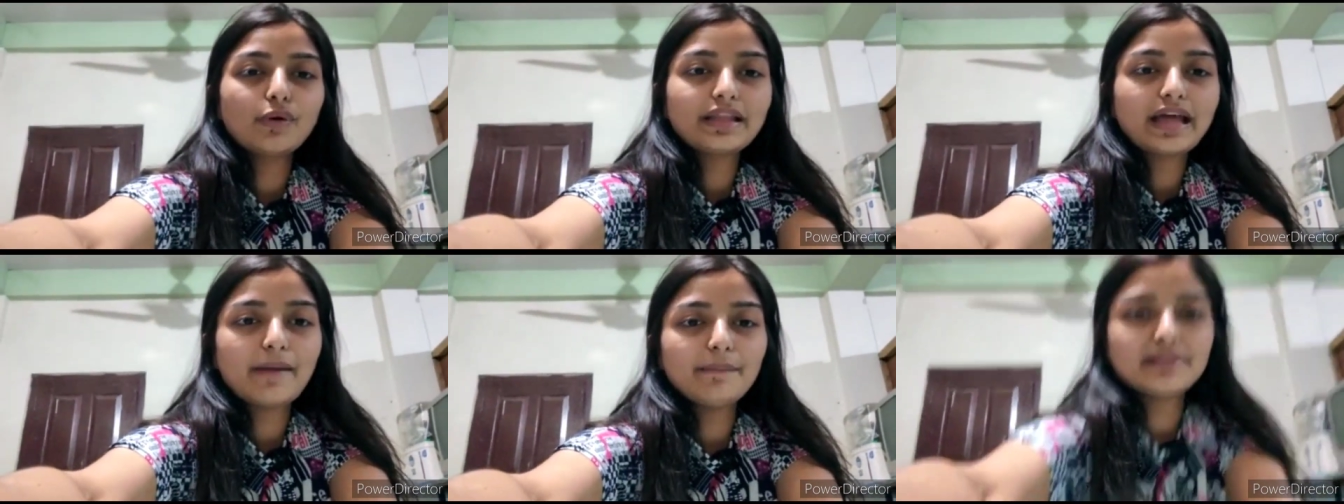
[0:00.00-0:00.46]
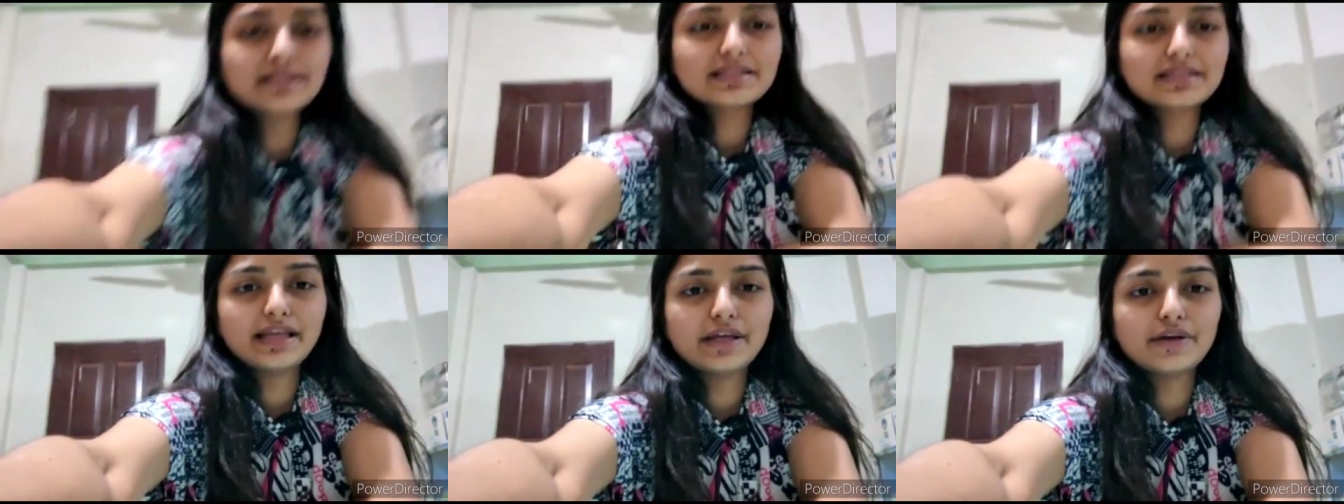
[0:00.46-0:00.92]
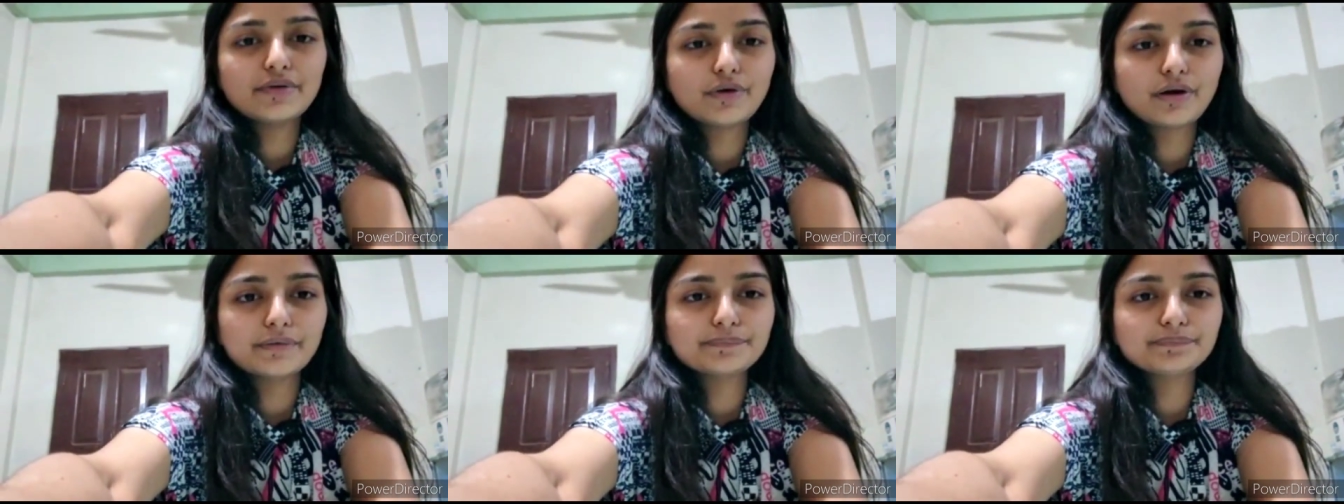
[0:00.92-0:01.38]
what happens later
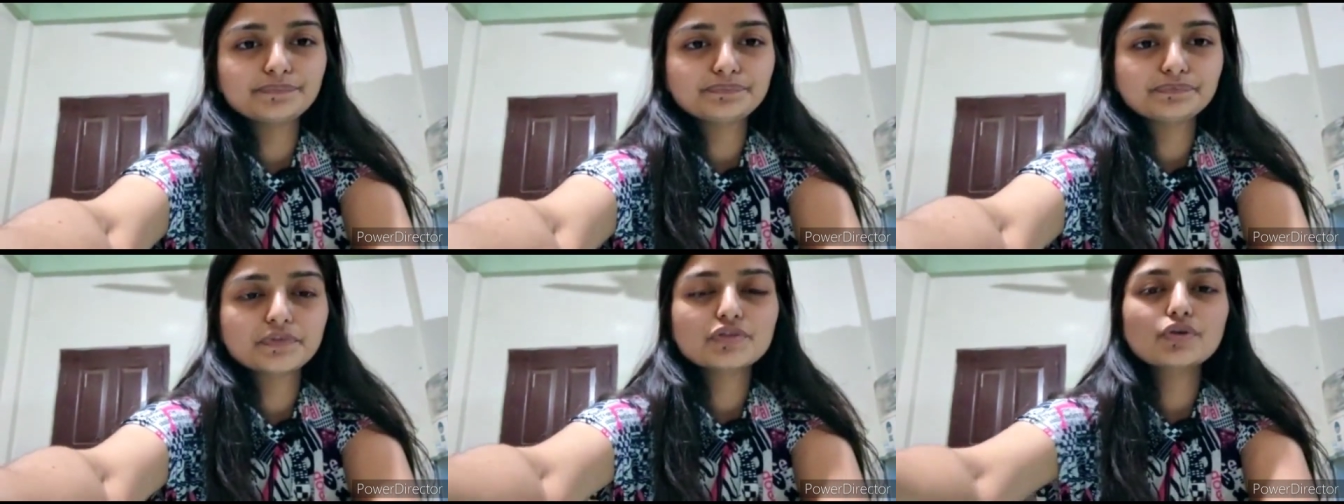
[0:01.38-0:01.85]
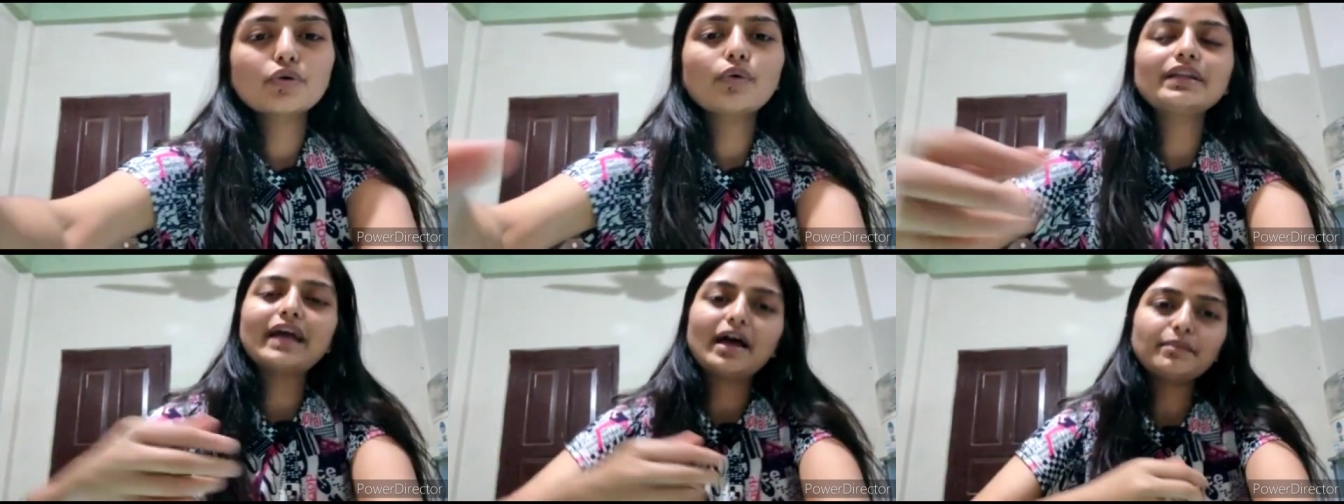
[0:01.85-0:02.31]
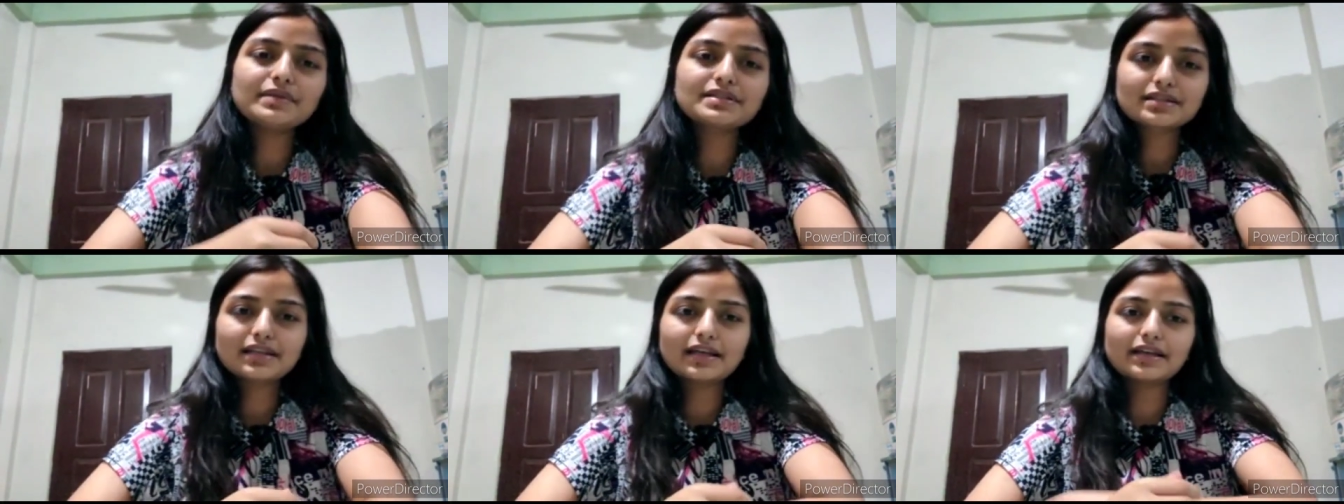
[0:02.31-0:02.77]
on so, what
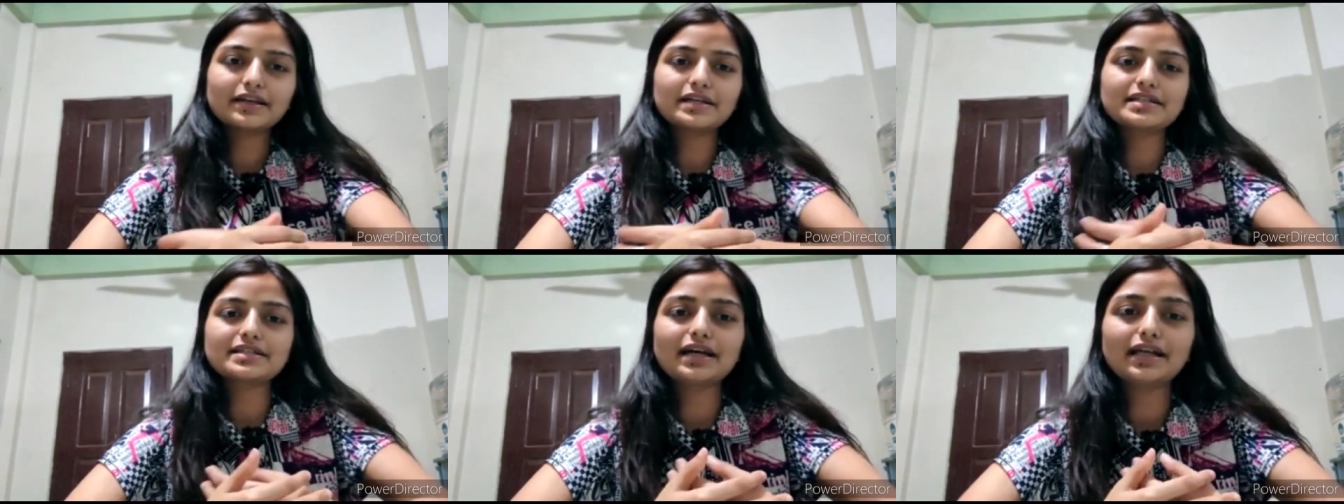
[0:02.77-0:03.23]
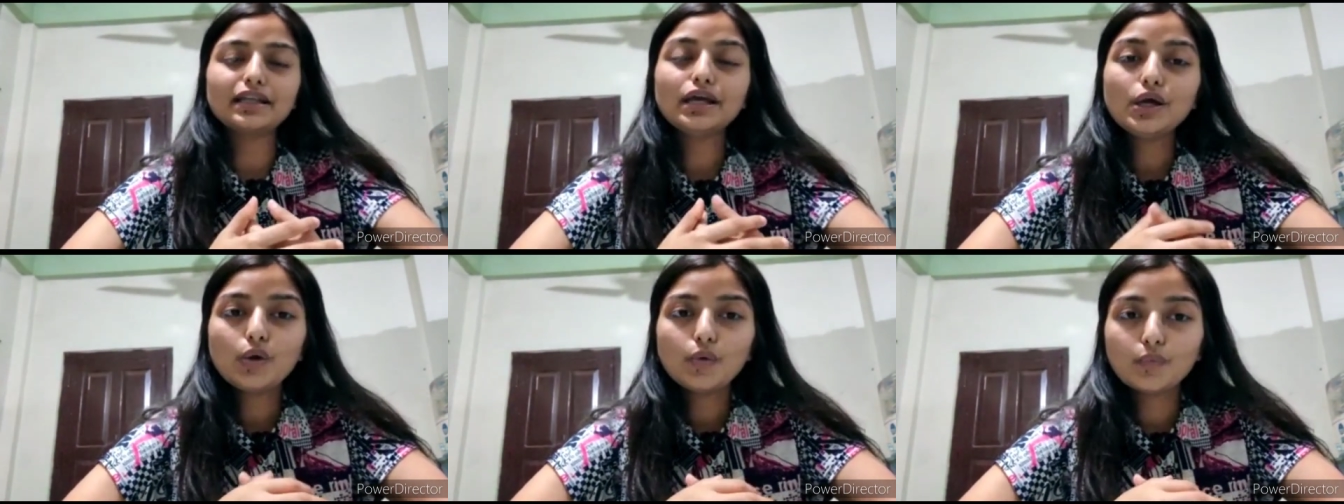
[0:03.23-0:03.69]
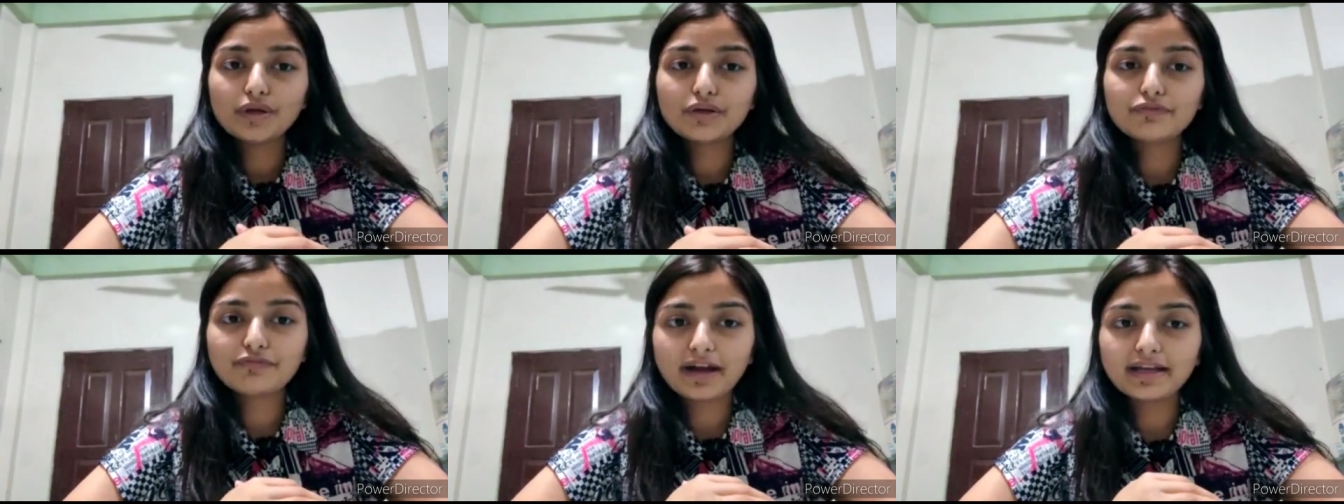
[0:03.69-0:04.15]
happens later is that
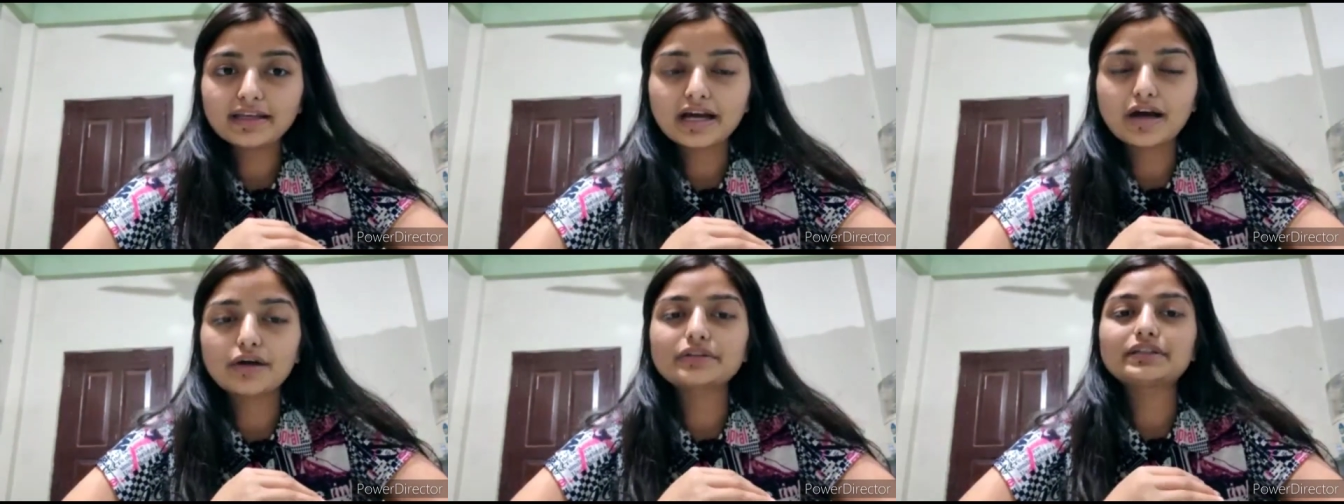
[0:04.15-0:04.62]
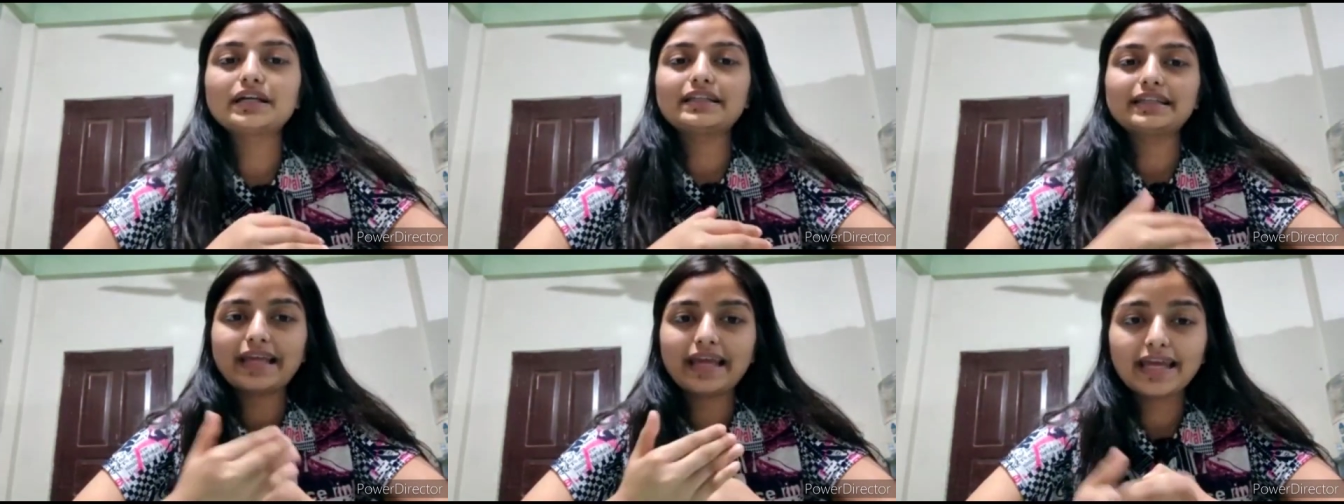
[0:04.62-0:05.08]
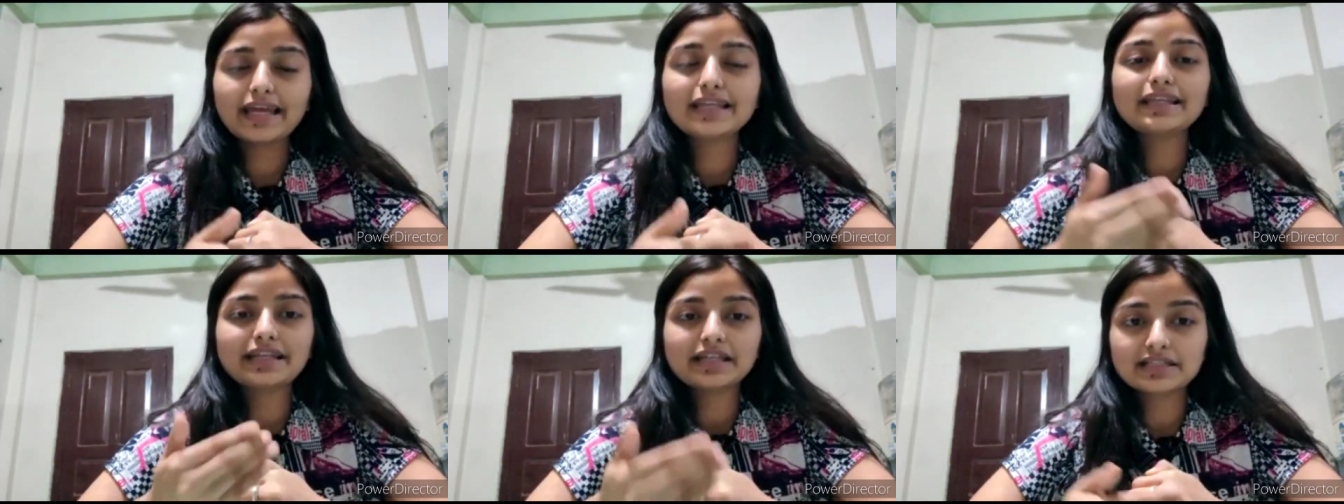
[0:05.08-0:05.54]
we find out that
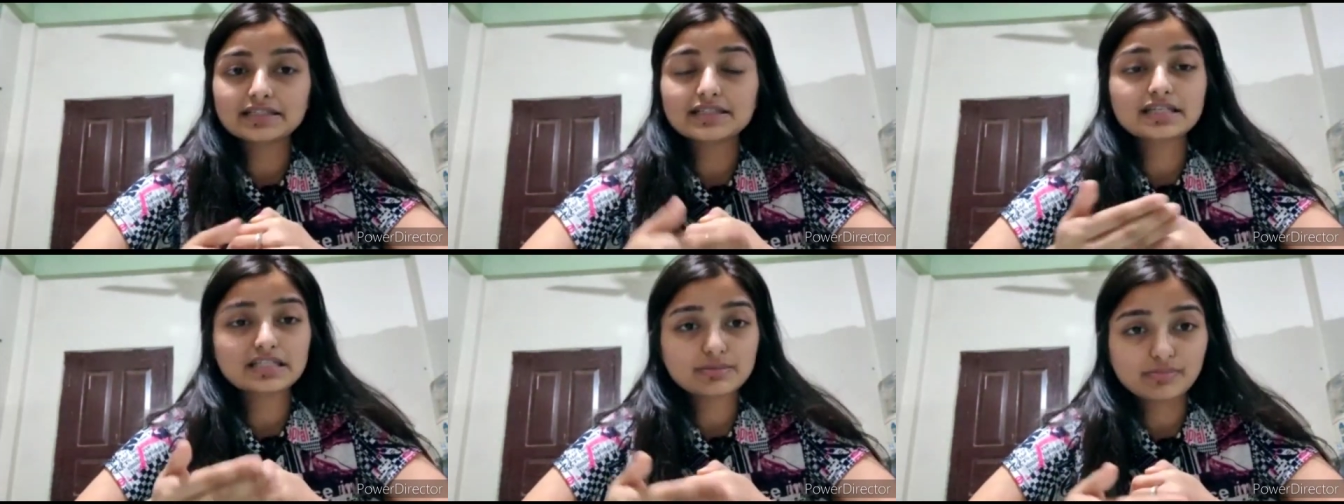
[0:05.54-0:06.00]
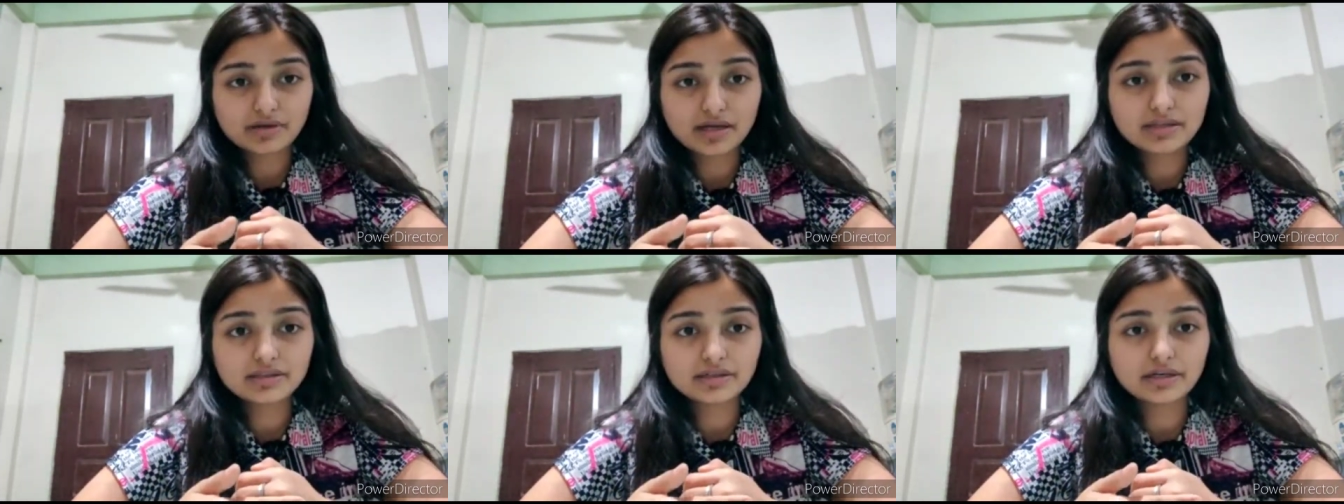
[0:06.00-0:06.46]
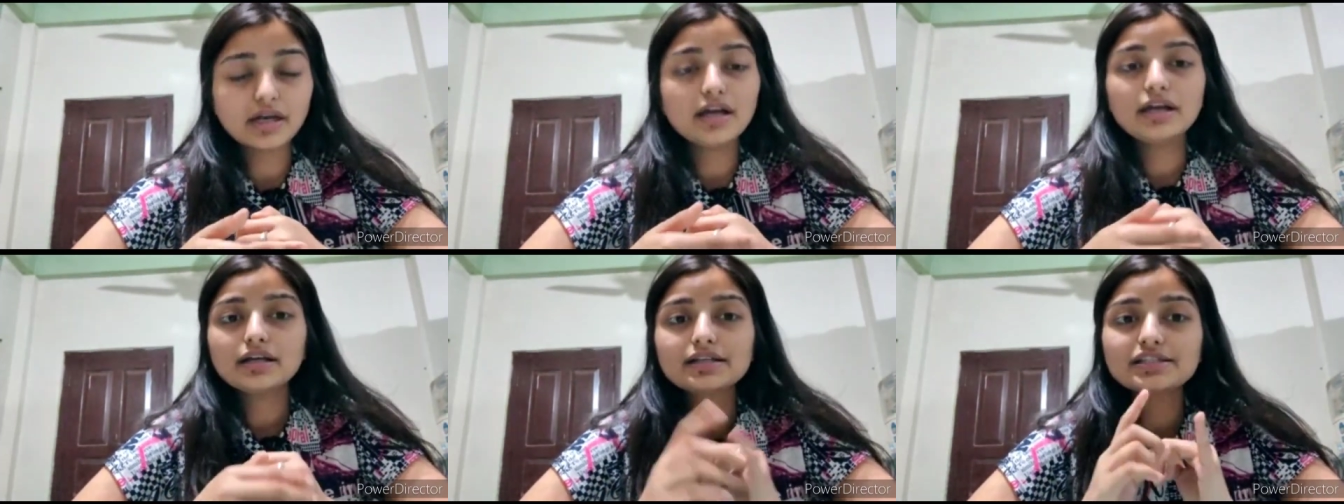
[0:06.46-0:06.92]
Cain kills his brother.